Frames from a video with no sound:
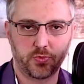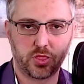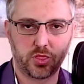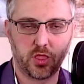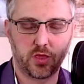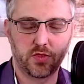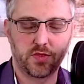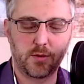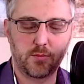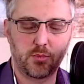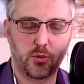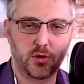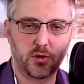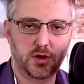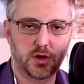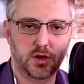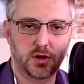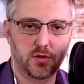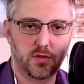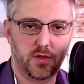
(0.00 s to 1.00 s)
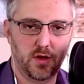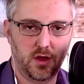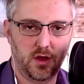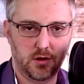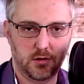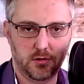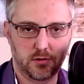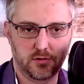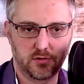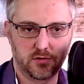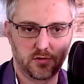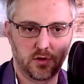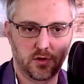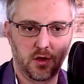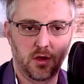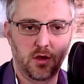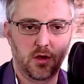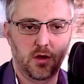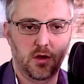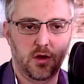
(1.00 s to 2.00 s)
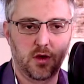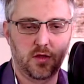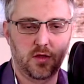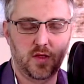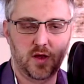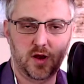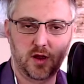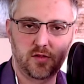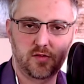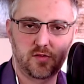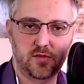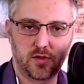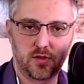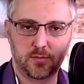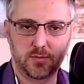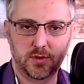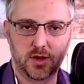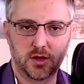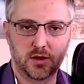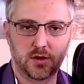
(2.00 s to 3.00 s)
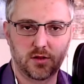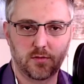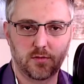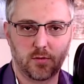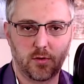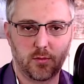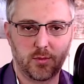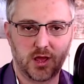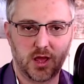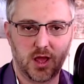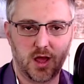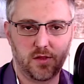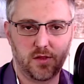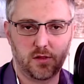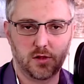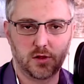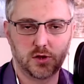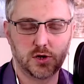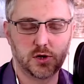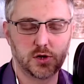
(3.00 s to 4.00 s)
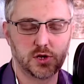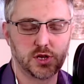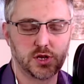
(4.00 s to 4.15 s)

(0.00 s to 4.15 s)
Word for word: they pointed out the errors that had slipped into the Roman Catholic Church.